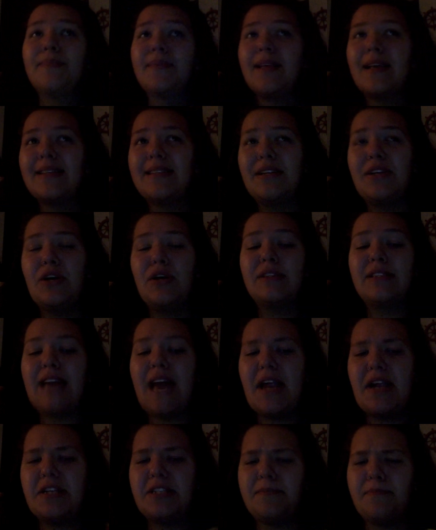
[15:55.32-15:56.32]
because I know it's
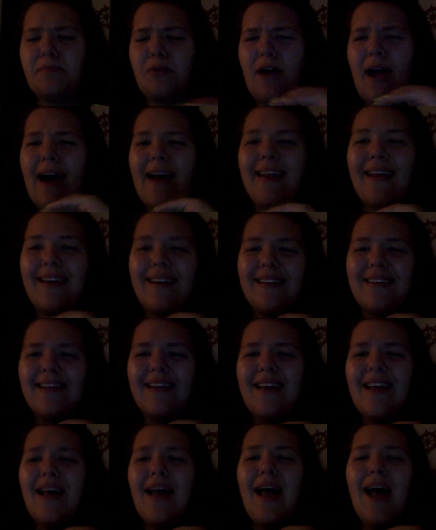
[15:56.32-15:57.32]
kind of sporadic.
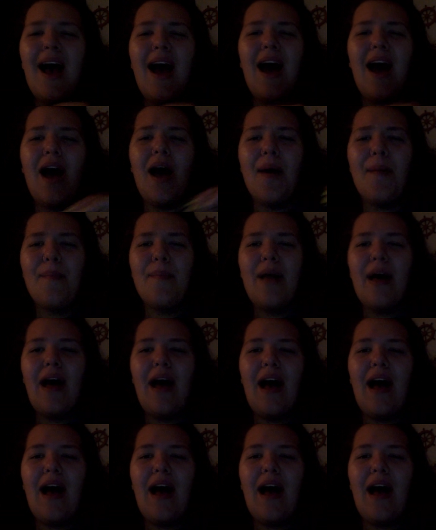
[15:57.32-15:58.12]
I'm